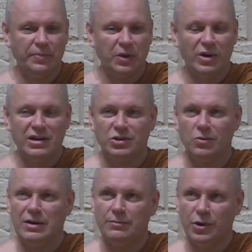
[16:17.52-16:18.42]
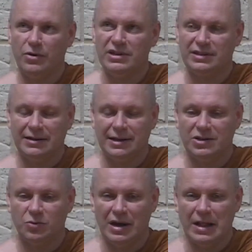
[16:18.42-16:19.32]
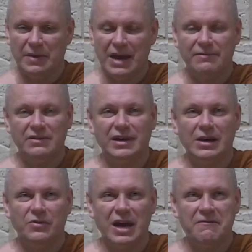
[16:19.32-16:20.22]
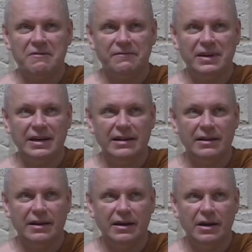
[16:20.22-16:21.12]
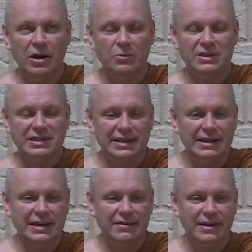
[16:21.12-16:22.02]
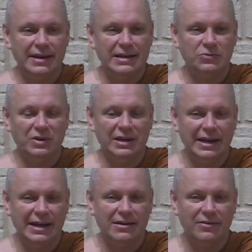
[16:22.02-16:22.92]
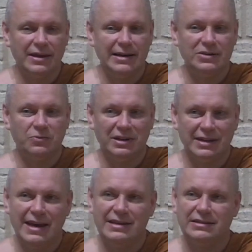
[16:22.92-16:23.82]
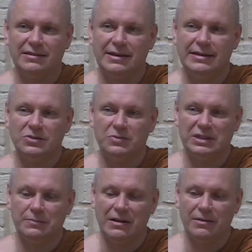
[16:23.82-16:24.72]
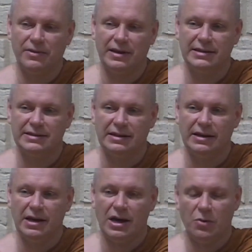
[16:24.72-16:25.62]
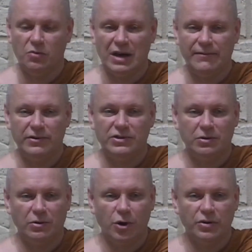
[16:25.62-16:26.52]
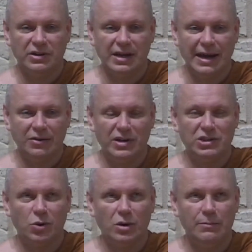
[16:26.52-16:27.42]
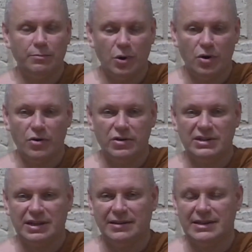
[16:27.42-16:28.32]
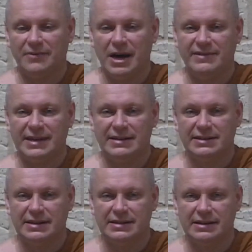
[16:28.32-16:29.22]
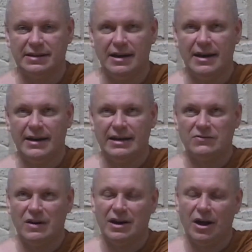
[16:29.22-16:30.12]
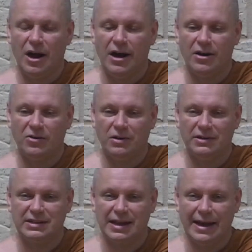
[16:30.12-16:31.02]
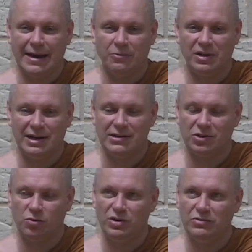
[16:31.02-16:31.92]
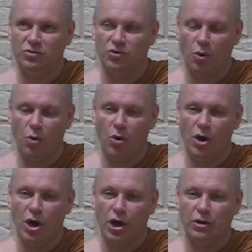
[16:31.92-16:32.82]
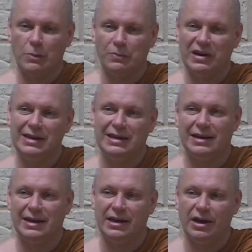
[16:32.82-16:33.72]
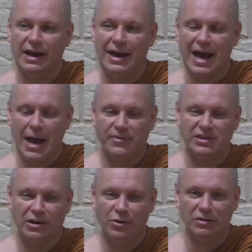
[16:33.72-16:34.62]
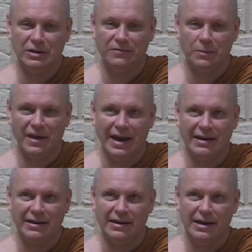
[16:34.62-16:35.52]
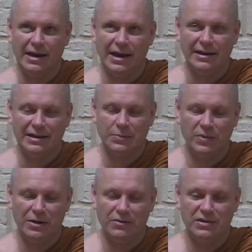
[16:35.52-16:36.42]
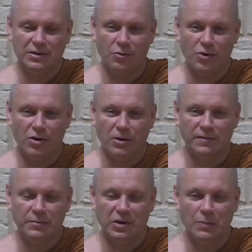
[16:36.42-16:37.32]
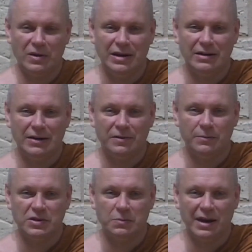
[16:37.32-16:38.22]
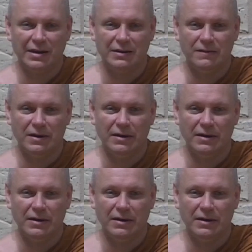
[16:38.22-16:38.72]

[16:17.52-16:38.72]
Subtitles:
We are so immersed in this realm. Everything we ever feel, we see things, we hear things, we taste things, we smell things, we have physical contact. We're so immersed in these five senses. It's very hard to understand what it is to withdraw completely, absolutely from that and experience the world from a completely different perspective.